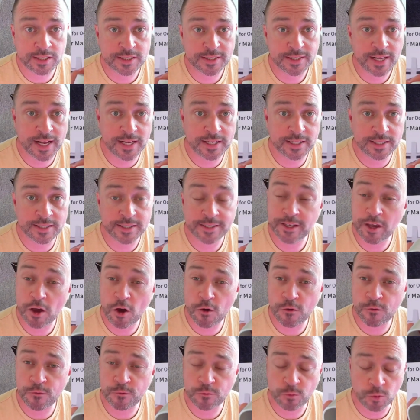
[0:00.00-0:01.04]
stand
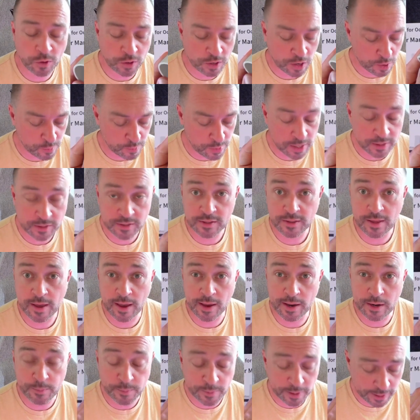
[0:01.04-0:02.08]
itself, we'll come back to
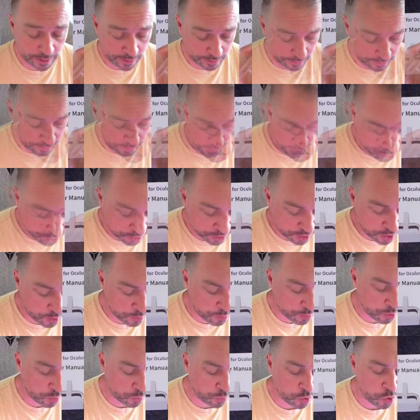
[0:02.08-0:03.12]
that in a minute. Got
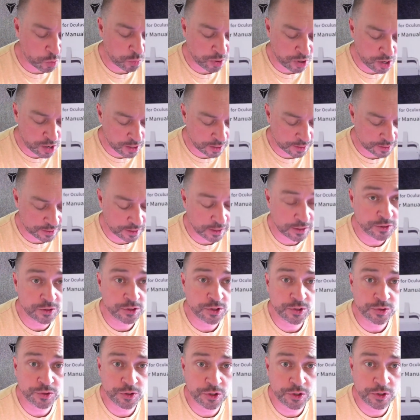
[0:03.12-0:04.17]
some wall plugs and
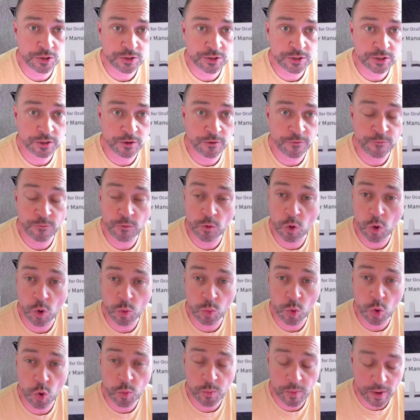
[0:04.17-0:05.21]
screws for
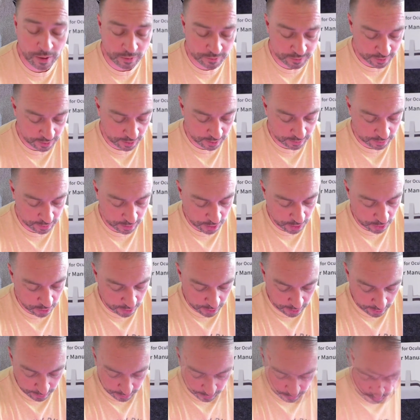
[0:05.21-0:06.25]
wall mounting the
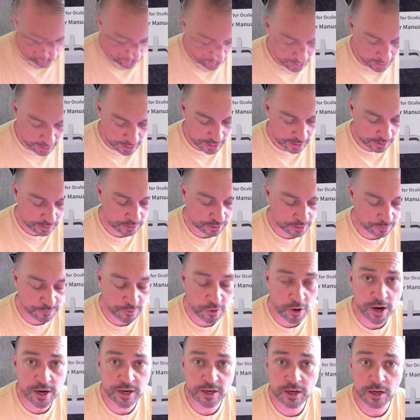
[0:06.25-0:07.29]
unit. A
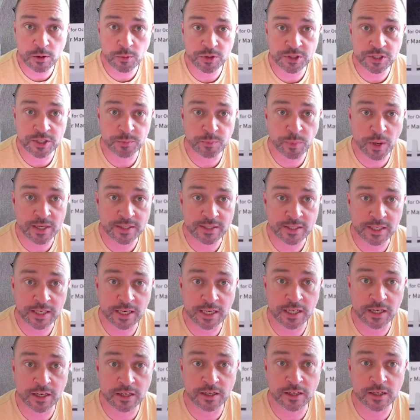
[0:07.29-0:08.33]
divider, which is
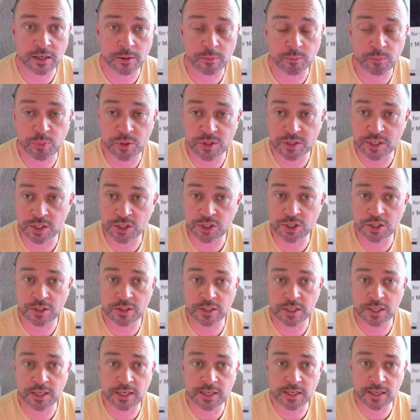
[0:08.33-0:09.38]
basically going to
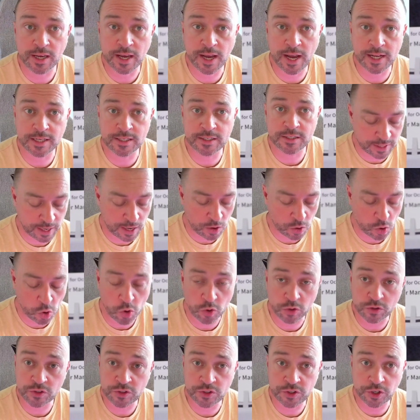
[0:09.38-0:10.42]
position the headset
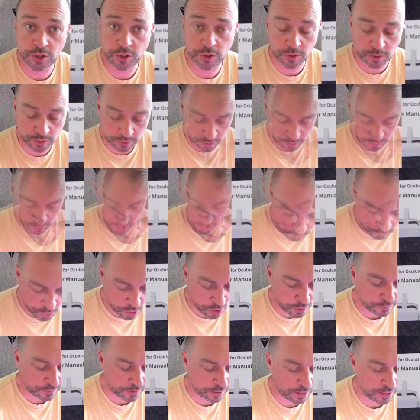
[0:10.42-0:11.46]
onto. We've
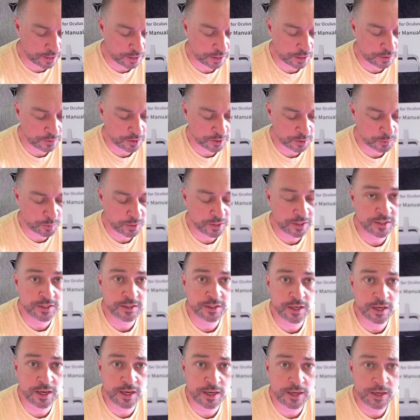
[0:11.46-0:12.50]
got the
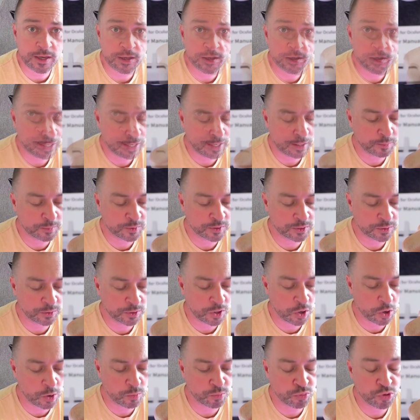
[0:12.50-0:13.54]
USB-C clips, we've
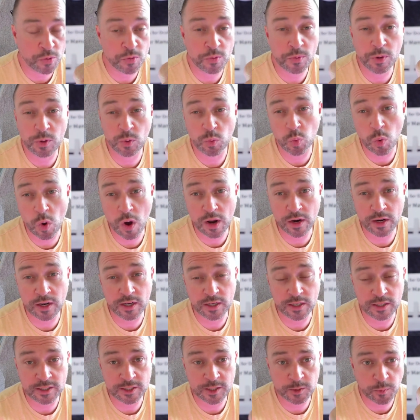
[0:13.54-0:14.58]
got probably one
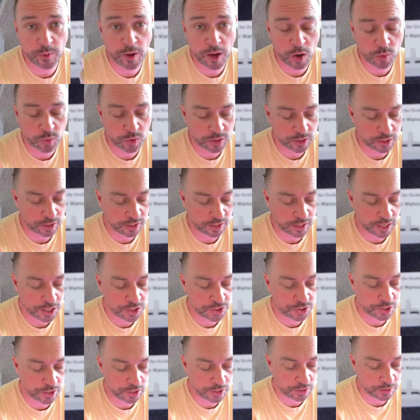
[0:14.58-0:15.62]
and a spare one in case you